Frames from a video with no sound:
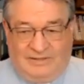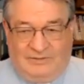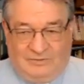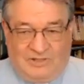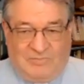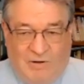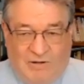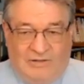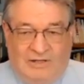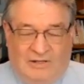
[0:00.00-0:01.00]
The
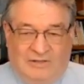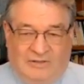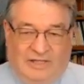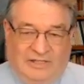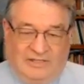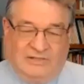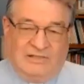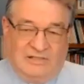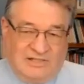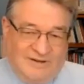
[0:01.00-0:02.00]
smaller
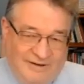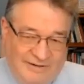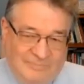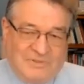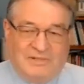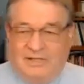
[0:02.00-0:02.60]
congregations, the startups,